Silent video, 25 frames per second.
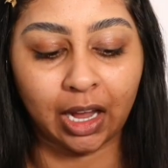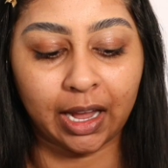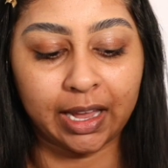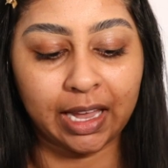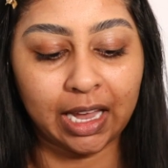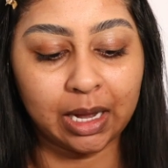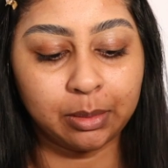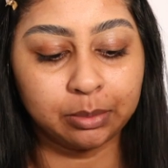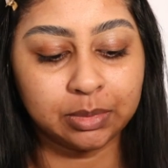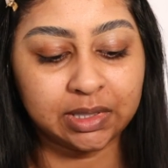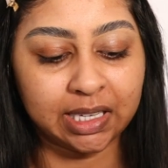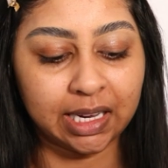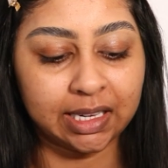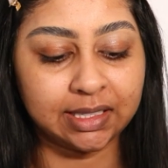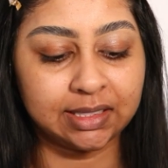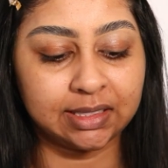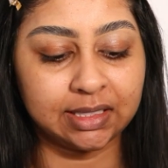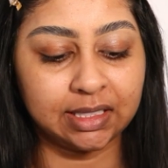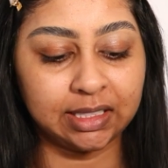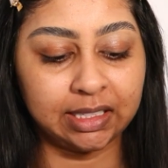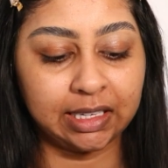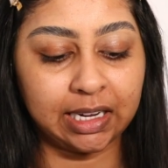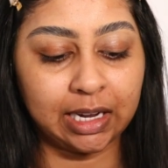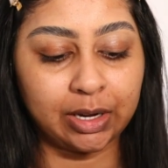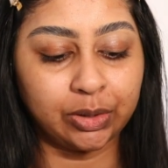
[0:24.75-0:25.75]
I am
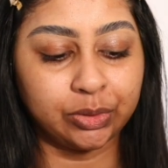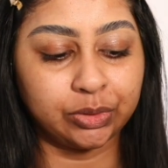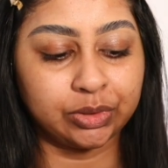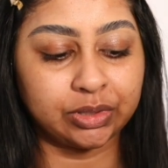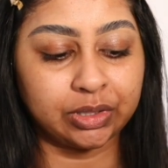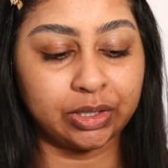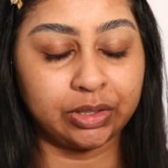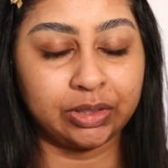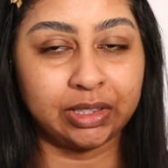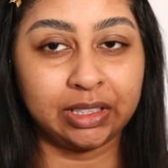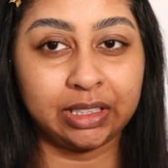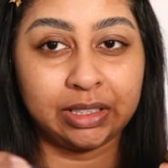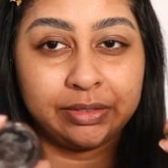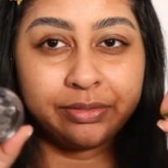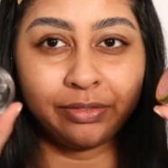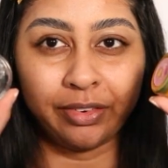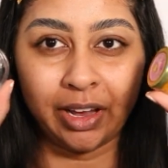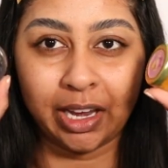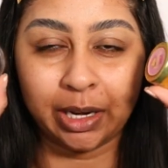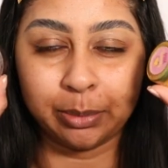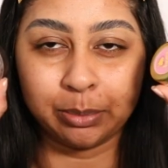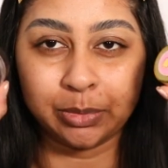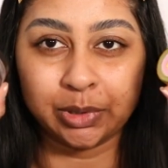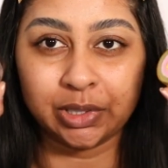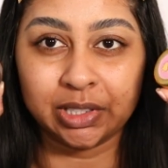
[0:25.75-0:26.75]
testing out the
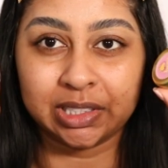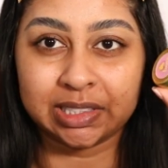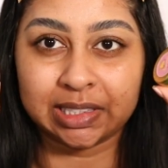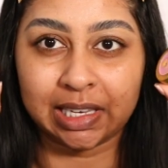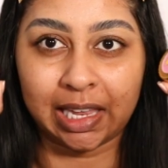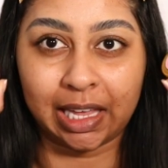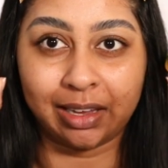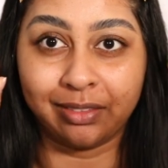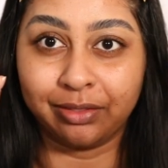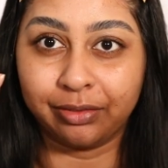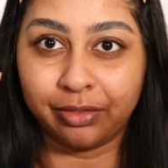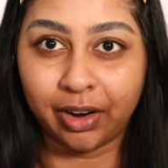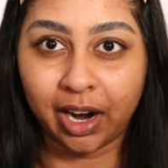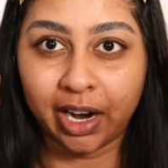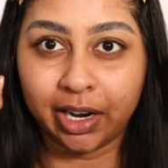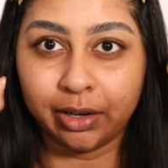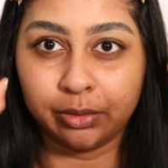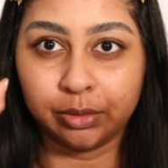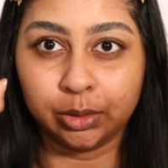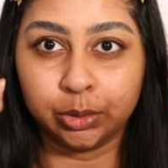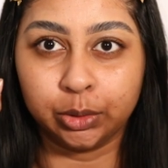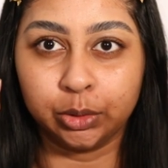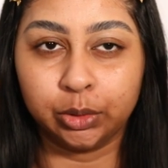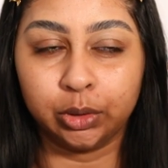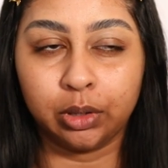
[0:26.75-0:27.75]
famous, like,
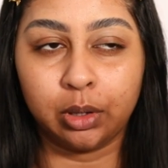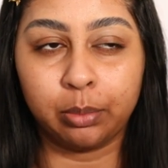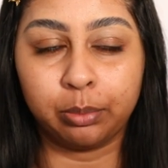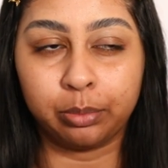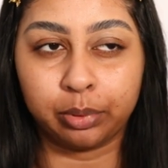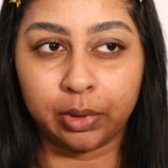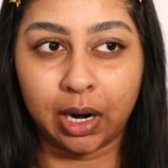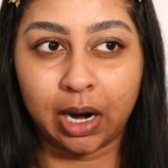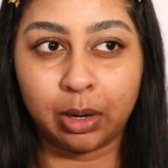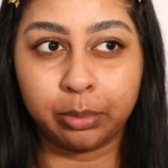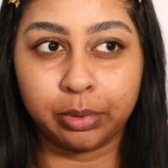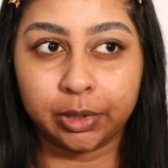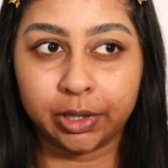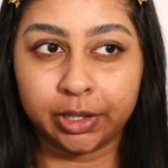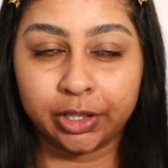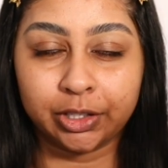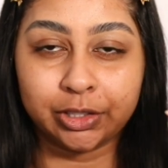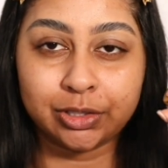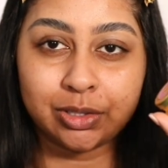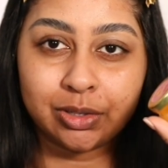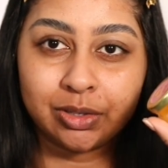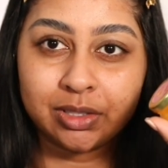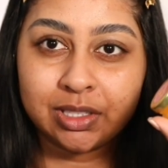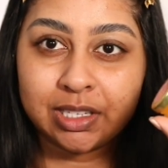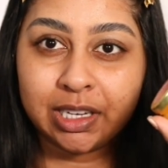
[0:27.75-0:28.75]
viral brow
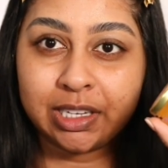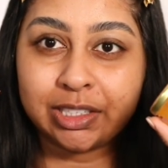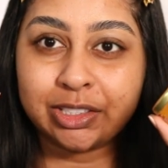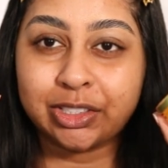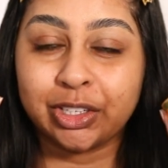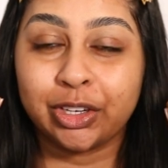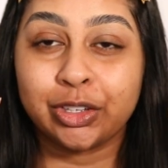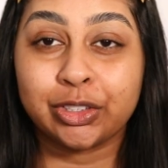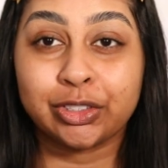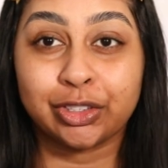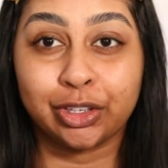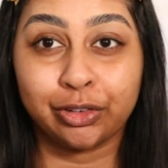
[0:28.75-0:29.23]
products on TikTok.